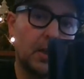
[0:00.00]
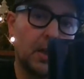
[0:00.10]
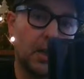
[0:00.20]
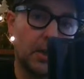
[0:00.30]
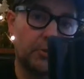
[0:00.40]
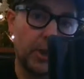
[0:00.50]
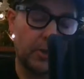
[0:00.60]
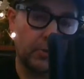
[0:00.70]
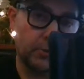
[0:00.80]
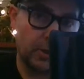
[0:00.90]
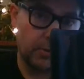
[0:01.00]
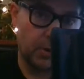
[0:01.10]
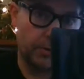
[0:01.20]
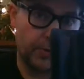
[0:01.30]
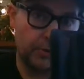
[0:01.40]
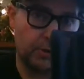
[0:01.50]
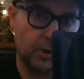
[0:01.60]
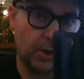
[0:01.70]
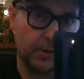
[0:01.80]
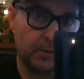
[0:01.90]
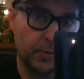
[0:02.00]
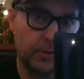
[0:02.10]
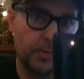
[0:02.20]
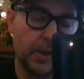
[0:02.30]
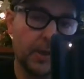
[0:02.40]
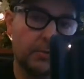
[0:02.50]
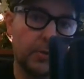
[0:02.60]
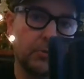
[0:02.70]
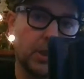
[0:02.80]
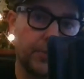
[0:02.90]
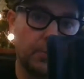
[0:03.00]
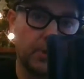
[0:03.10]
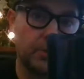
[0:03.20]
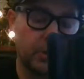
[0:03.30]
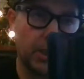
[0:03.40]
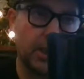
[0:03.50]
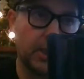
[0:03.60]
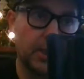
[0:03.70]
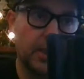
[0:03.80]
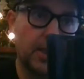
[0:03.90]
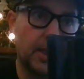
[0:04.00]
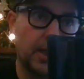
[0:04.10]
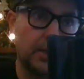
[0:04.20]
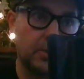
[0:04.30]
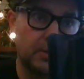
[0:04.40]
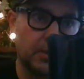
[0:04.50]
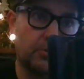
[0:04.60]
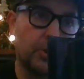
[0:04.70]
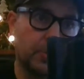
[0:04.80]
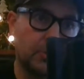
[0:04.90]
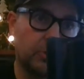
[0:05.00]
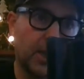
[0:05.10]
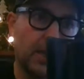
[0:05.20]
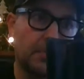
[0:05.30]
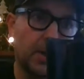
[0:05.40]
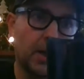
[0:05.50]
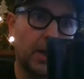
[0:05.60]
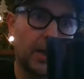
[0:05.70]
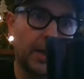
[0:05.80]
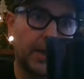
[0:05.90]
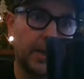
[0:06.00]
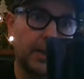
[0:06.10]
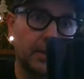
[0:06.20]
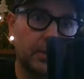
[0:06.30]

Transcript: Uh, check also on Richard Heart's Twitter page, which will have the blue tick, and the triple check by